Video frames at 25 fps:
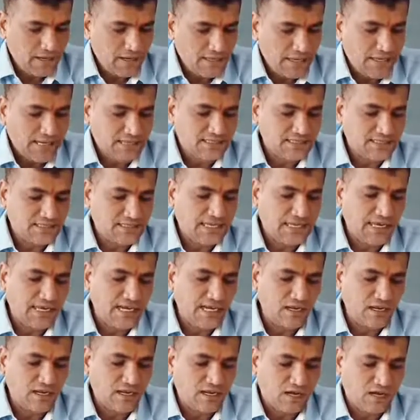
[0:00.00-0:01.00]
A
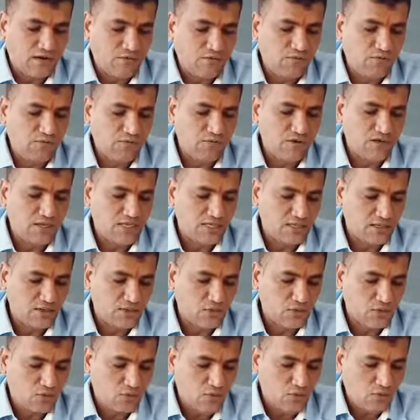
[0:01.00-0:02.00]
child of
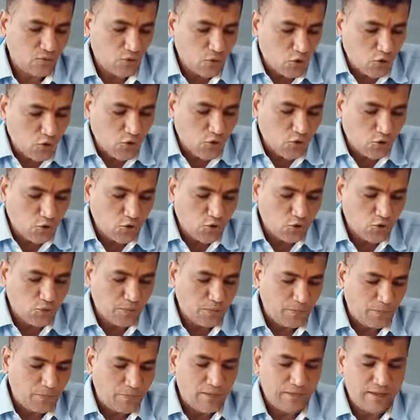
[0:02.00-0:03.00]
O
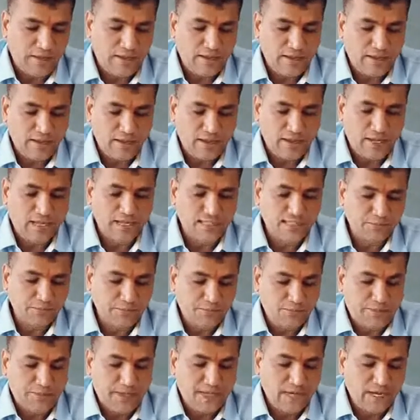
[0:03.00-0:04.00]
group as
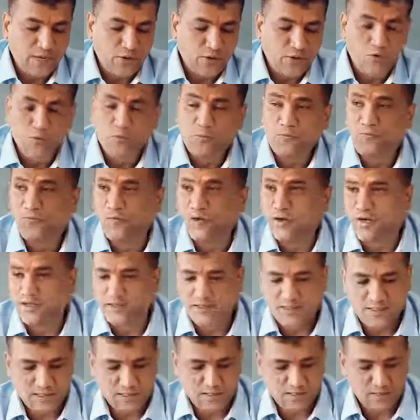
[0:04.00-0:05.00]
B group
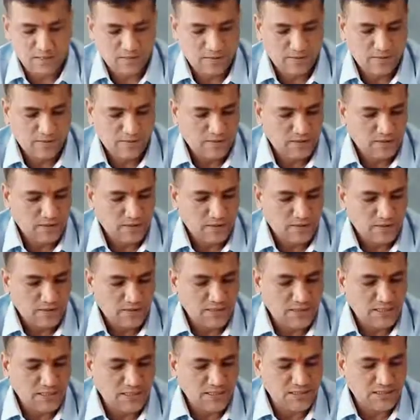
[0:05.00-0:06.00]
father,
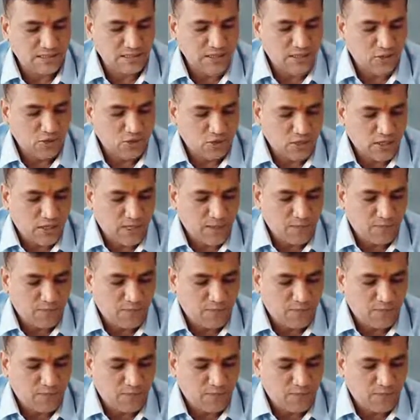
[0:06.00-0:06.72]
the genotype of